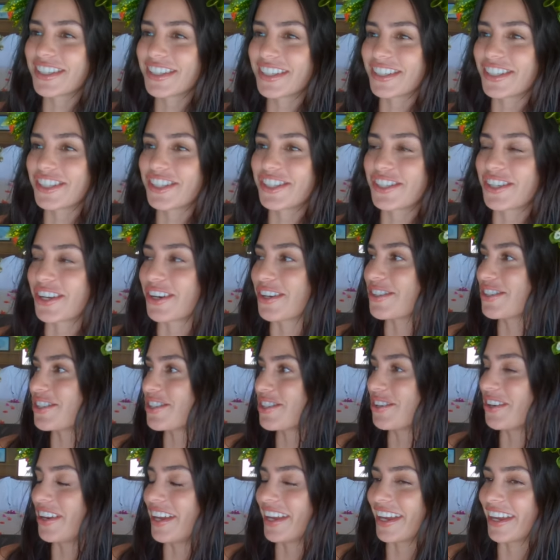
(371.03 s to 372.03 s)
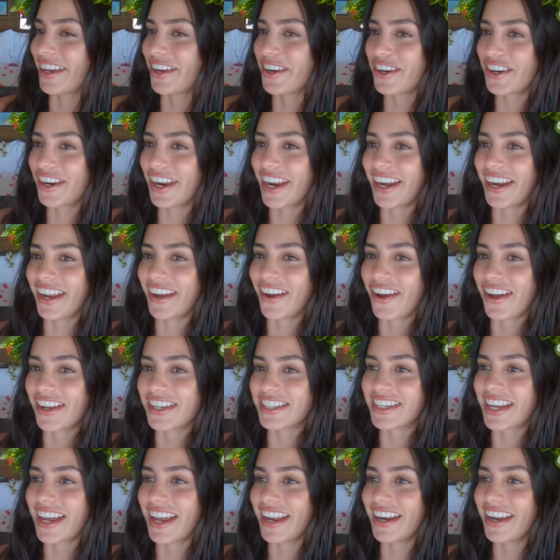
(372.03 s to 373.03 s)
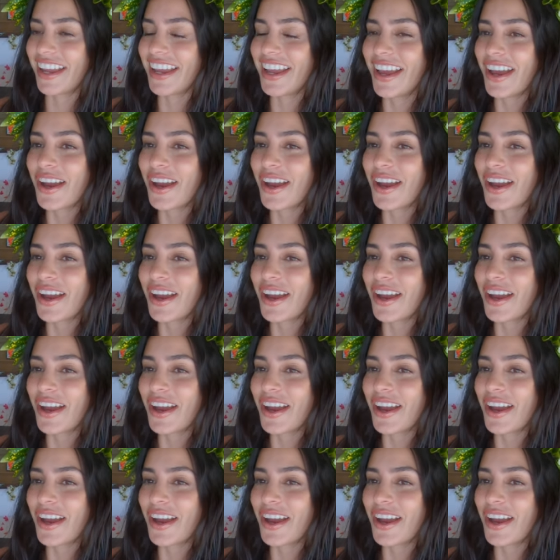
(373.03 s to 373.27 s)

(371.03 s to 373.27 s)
to start shooting and creating content.